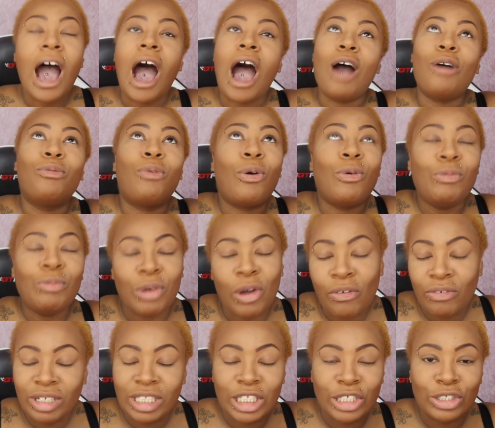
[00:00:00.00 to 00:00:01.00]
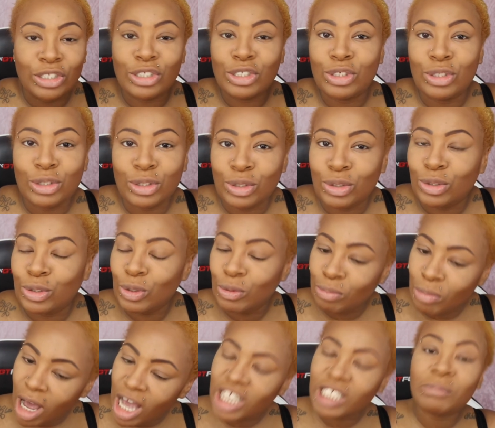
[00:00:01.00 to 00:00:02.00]
i won't be obviously using too too too
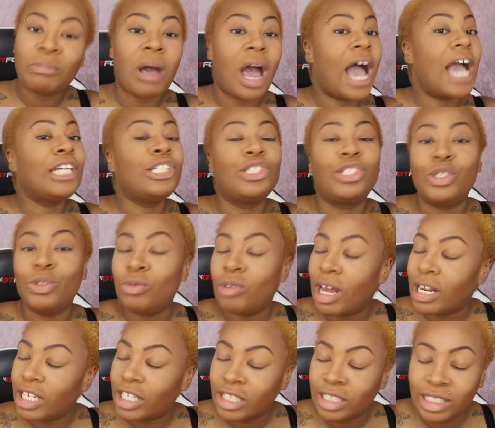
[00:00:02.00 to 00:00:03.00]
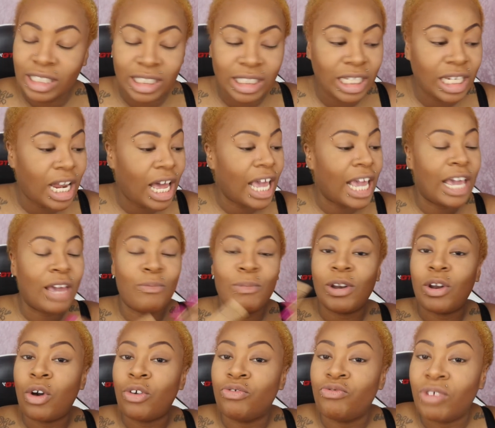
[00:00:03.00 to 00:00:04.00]
much but i do like the concealer it
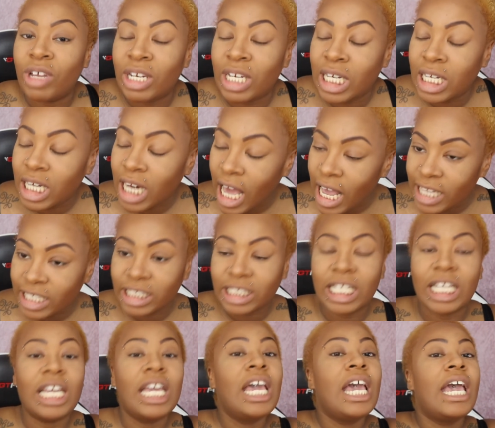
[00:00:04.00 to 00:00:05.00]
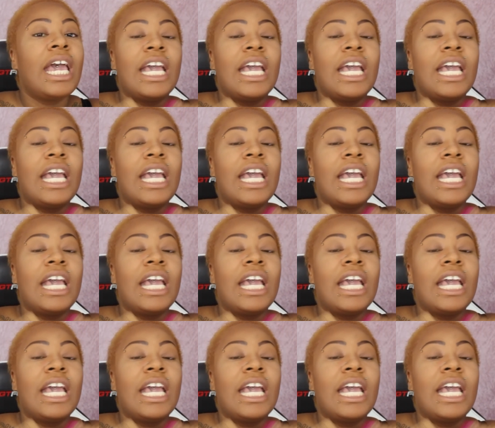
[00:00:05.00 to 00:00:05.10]
went on really nicely